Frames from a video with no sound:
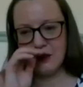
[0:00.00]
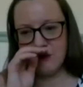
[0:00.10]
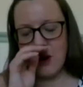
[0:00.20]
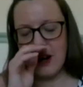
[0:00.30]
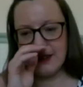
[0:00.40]

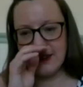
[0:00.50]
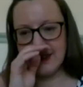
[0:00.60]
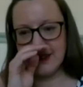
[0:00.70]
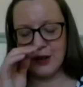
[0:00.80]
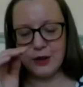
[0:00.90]
writes
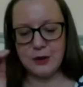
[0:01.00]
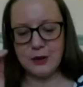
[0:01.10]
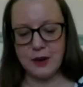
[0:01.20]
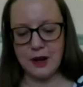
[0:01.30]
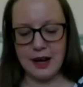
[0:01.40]

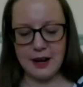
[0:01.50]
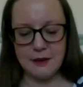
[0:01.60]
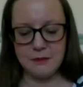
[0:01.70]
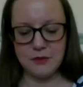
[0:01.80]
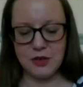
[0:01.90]

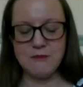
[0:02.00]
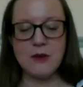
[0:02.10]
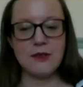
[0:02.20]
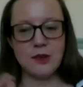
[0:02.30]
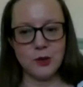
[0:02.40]

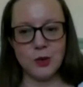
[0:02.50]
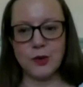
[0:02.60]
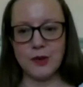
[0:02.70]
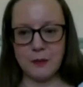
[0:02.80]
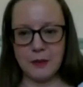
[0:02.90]
and
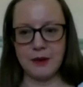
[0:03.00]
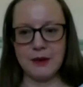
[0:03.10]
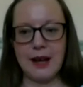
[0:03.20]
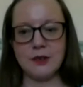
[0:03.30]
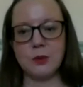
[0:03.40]
talks about
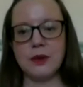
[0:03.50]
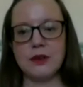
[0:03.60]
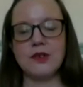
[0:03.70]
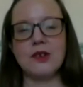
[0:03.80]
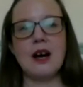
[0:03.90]

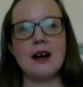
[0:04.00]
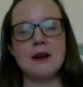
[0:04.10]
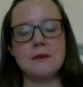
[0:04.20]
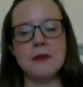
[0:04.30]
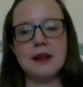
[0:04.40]
Edward
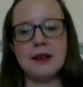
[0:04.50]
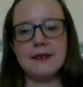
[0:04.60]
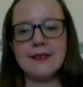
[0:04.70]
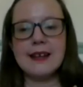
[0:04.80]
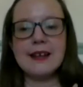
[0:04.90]

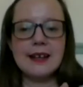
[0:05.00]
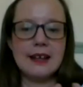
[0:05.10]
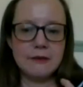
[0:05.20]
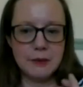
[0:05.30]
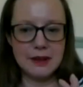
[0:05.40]
is
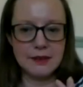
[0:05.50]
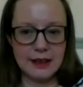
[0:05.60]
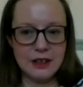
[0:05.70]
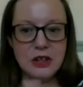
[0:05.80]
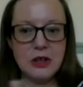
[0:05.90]
thinking of
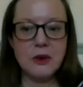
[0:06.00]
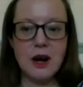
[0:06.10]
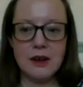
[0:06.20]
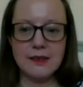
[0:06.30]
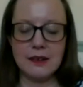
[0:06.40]
building a new
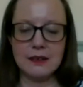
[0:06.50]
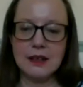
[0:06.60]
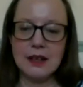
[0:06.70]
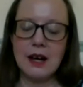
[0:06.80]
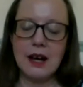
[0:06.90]
garden.
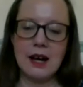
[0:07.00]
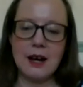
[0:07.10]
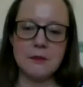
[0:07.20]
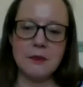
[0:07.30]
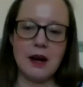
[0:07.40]

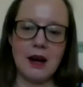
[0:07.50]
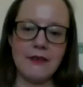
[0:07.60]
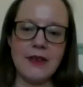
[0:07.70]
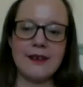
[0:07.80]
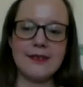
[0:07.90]

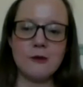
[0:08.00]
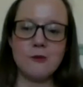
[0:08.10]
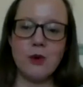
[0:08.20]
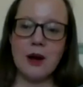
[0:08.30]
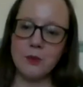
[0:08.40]
And that's
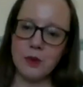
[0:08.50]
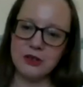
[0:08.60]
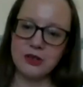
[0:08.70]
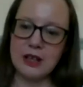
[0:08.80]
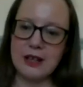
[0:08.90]
around when
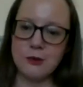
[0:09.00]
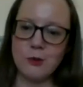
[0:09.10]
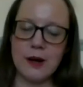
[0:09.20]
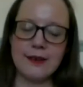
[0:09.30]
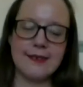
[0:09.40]
she is
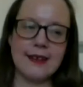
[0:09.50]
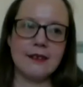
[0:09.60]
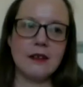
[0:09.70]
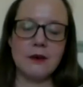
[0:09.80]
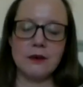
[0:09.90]
writing
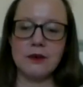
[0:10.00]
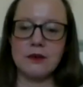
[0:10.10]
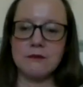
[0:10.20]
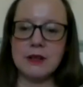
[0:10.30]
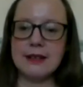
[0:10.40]
those
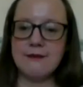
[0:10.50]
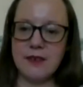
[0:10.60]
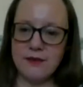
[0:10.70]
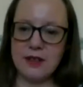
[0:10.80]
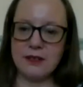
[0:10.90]
really
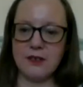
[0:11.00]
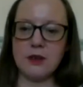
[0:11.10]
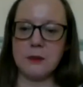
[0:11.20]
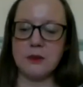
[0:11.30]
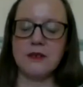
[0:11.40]
vivid
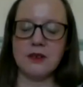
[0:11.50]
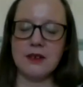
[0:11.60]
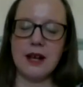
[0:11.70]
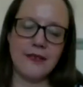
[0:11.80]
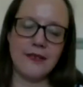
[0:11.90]
descriptions of
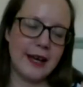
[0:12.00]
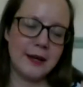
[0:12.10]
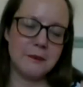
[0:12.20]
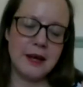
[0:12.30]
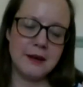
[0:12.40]

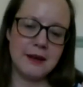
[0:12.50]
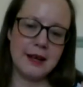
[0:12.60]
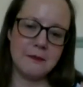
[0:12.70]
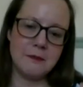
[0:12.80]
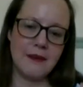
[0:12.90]
landscape
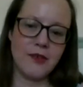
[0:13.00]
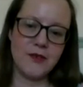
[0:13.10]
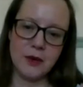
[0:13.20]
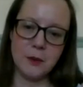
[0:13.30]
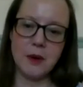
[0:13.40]
in
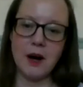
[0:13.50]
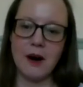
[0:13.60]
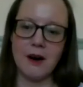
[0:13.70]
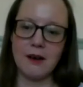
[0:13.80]
Mansfield Park.